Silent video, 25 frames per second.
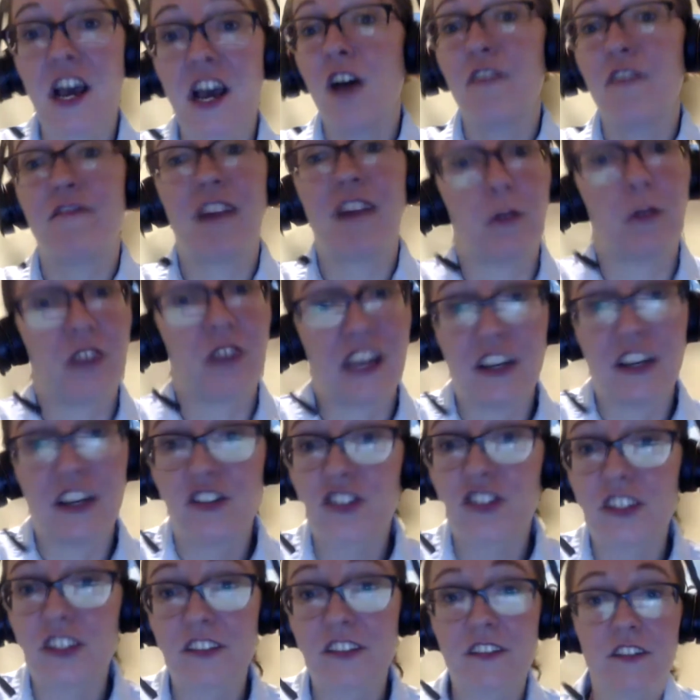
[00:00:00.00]

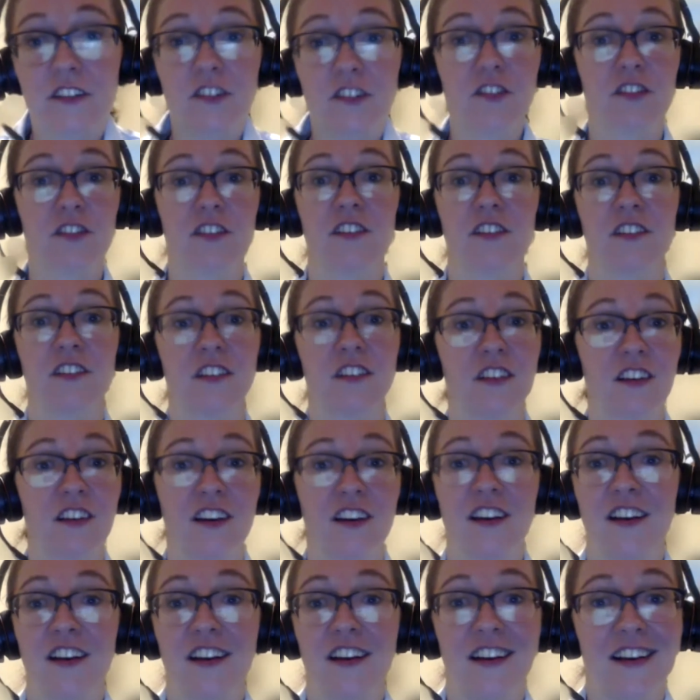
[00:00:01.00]
Foundations,
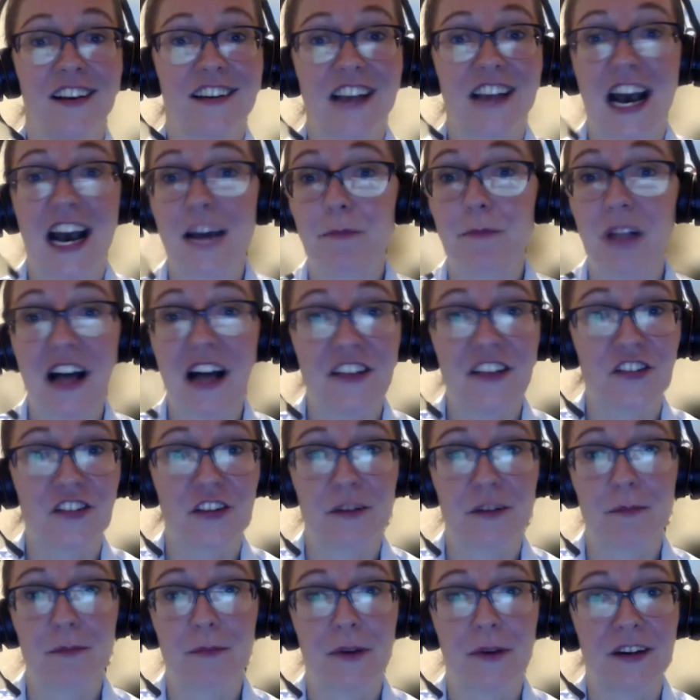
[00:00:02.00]
God bless
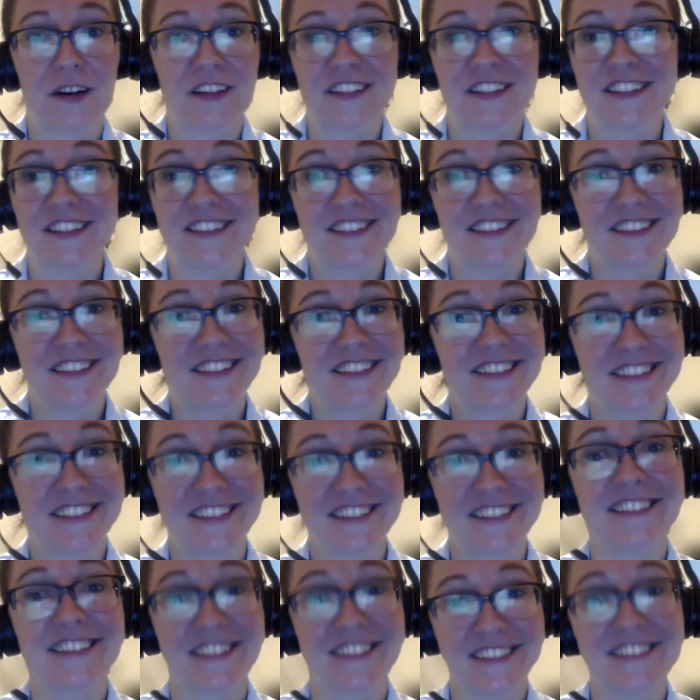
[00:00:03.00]
them, but
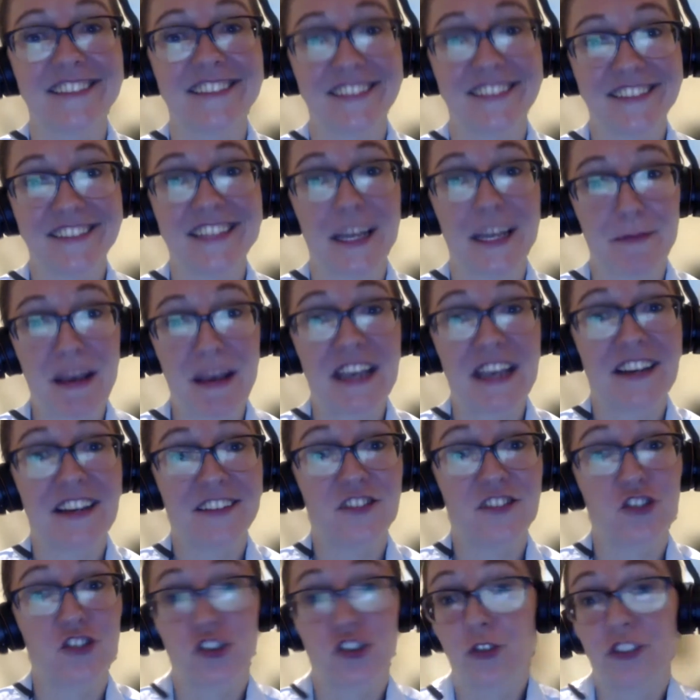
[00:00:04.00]
they make
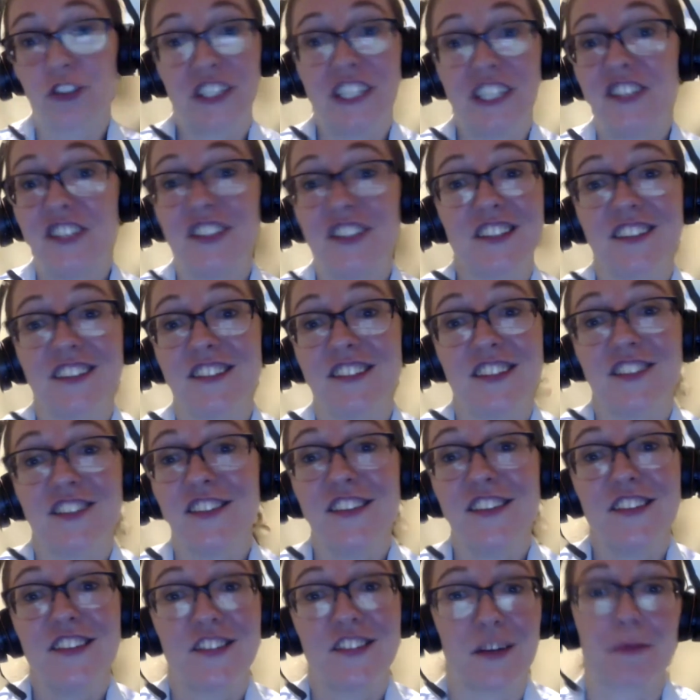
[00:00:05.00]
strategic
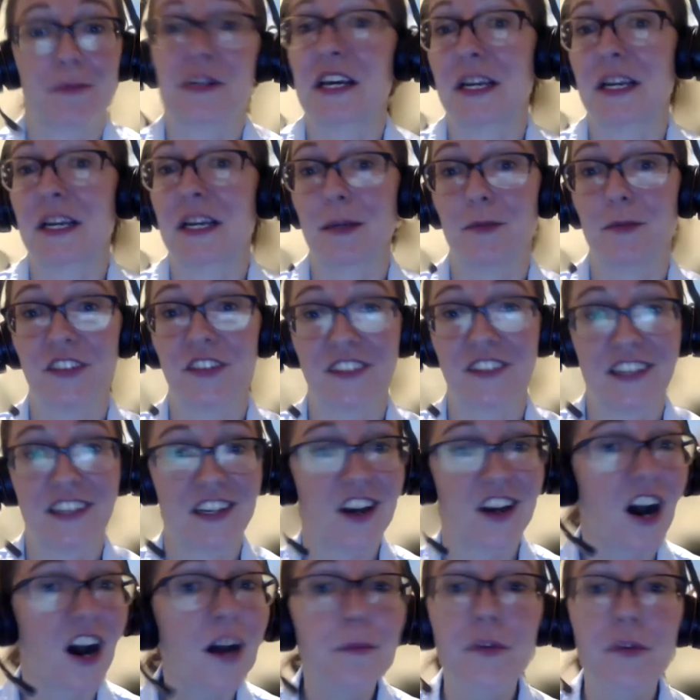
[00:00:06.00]
decisions sometimes and they
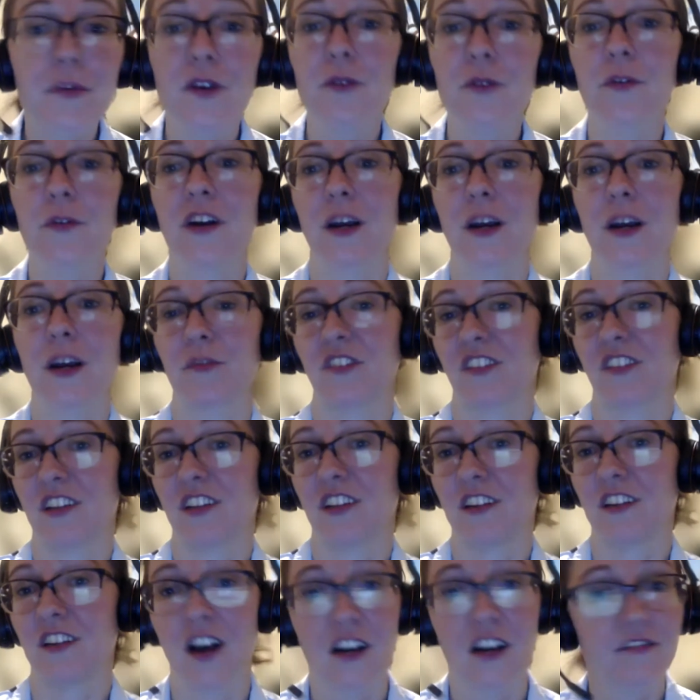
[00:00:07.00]
cut programs and
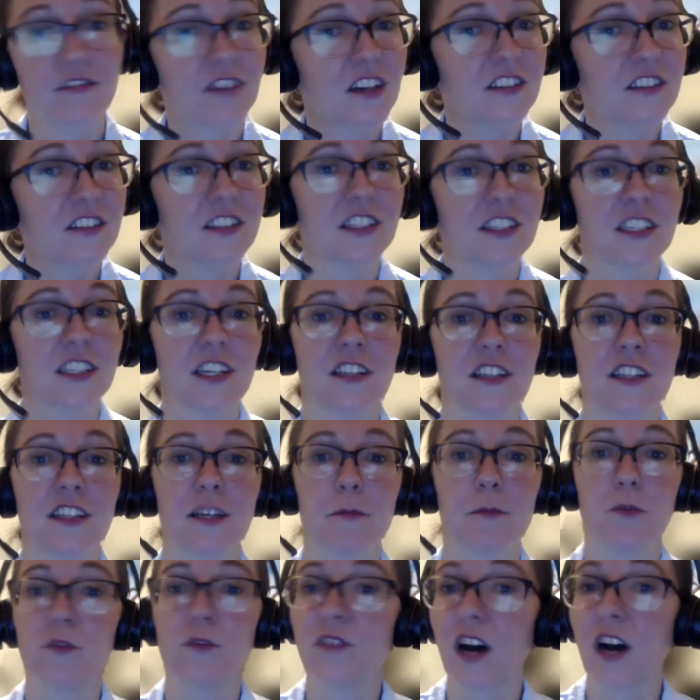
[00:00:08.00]
they cut funding and
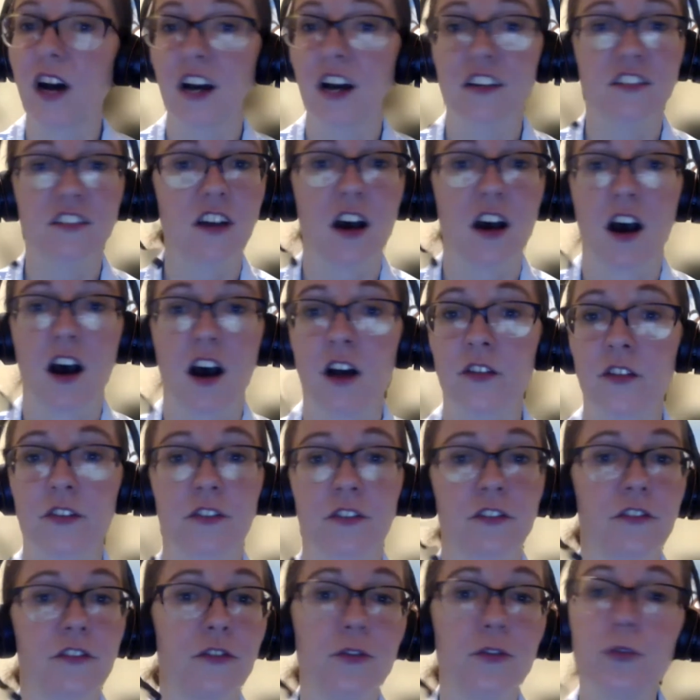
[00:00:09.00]
they move on to
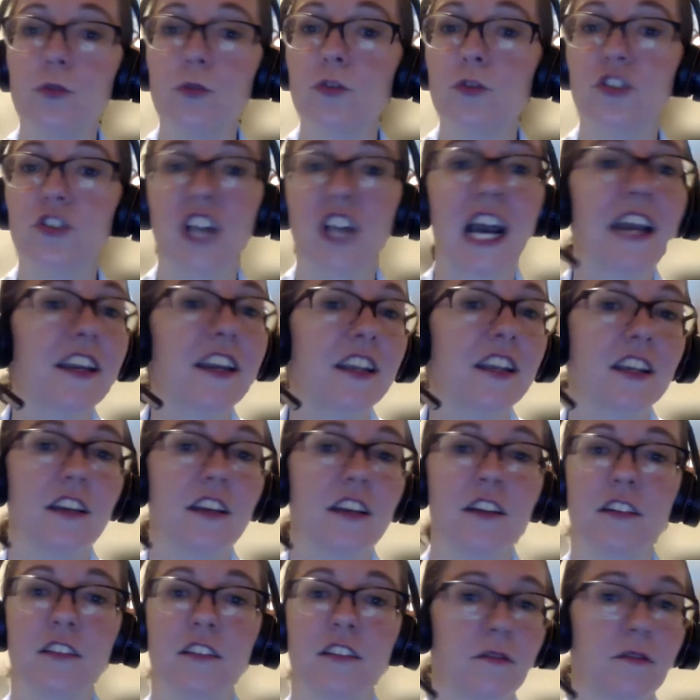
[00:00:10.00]
other new
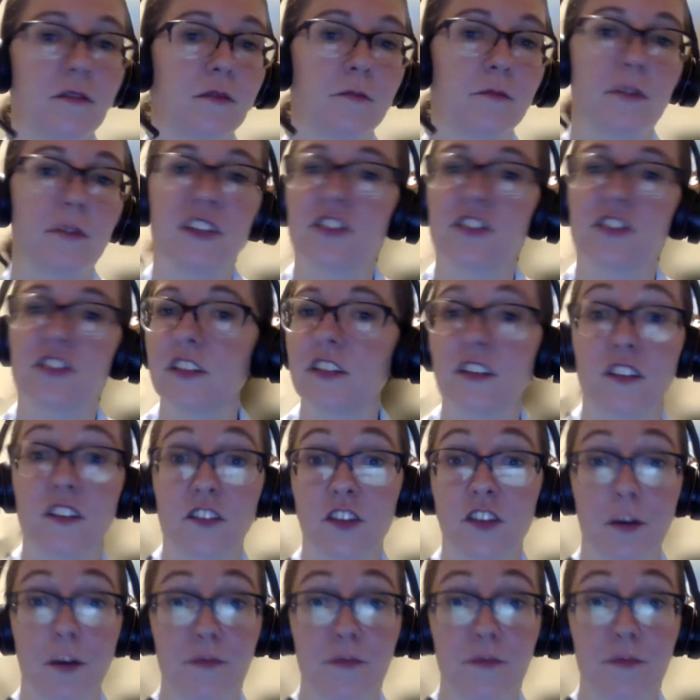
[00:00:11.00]
shiny missions.
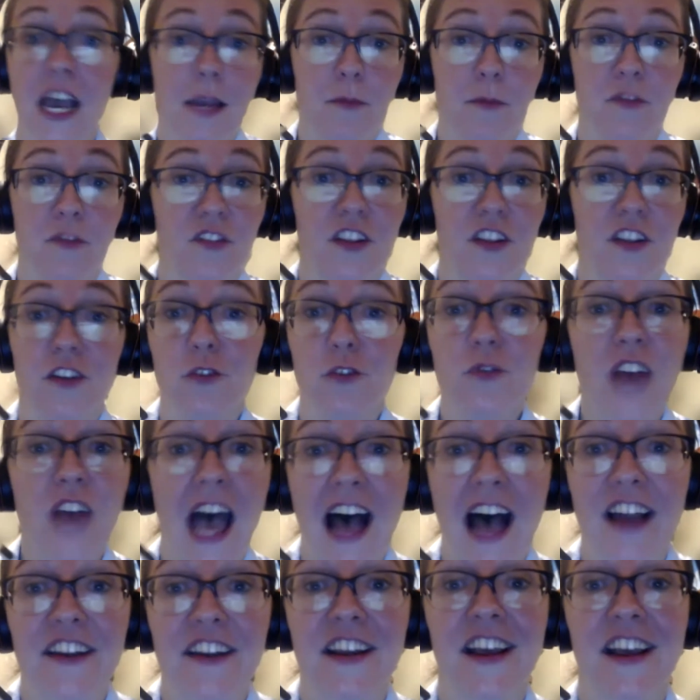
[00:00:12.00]
Sometimes they do
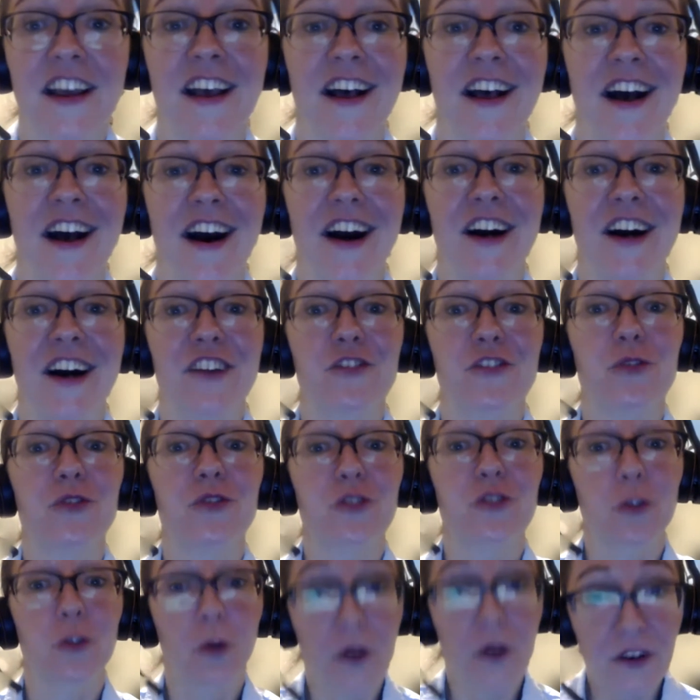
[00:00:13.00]
that. Uh, so
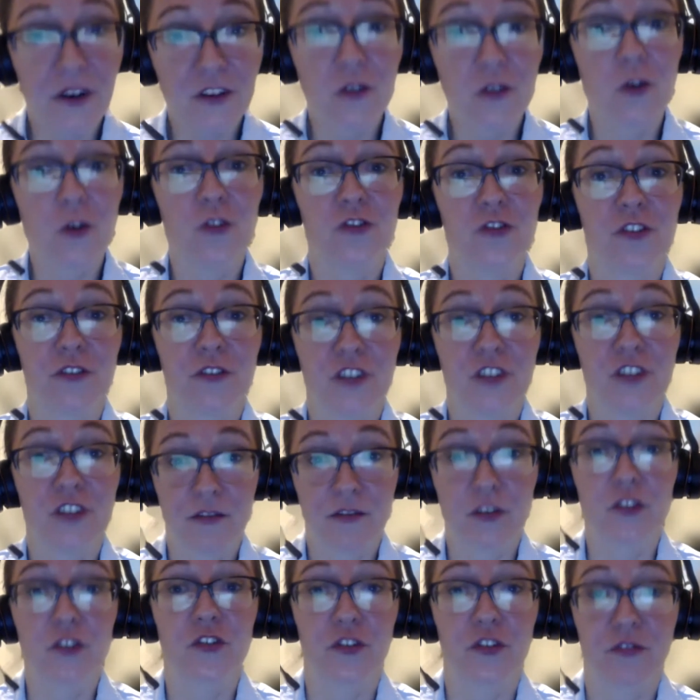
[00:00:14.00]
it's critical to
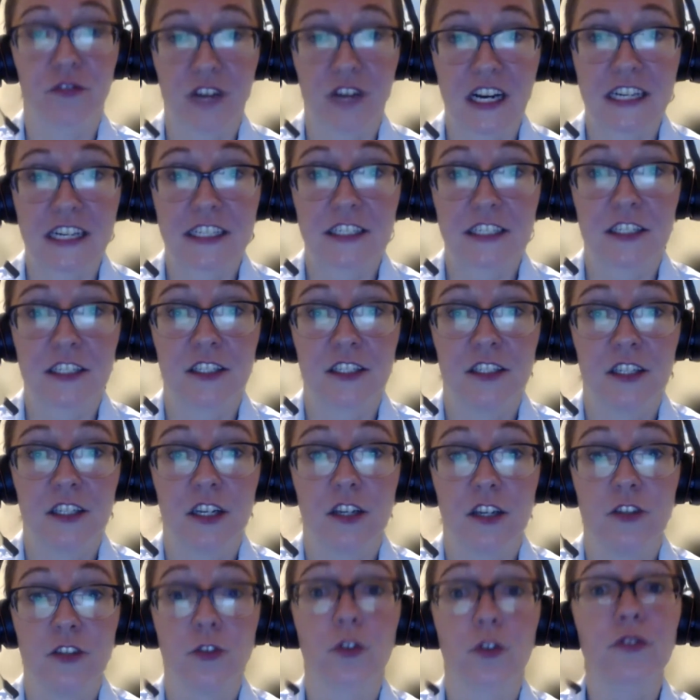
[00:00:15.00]
diversify
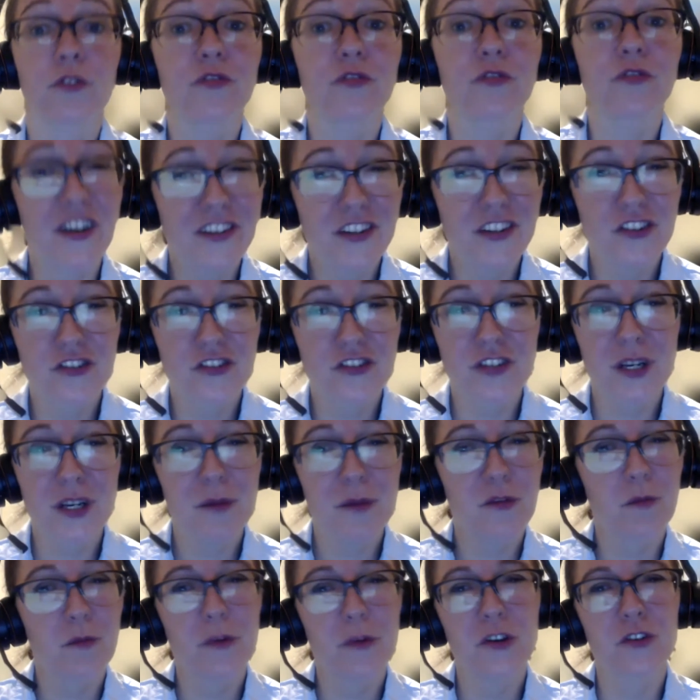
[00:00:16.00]
your funding
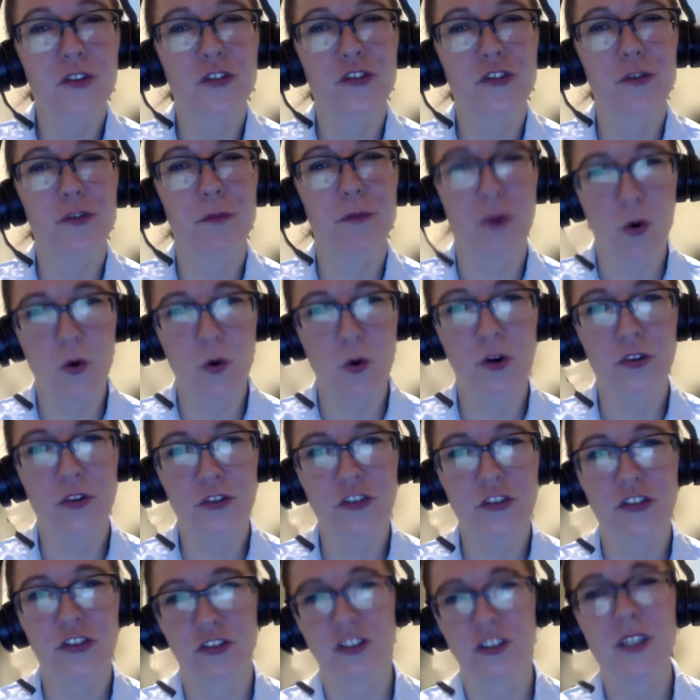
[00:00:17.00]
streams, but your
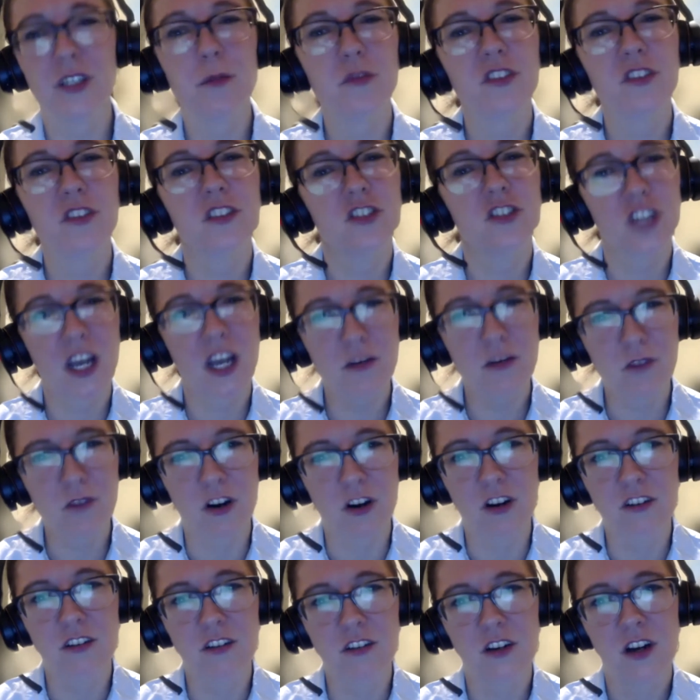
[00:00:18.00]
supporter streams in
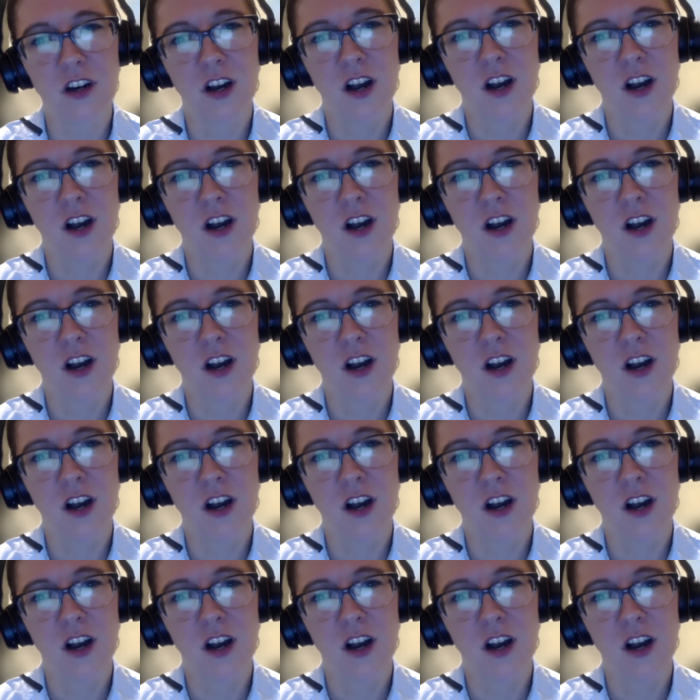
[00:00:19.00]
general.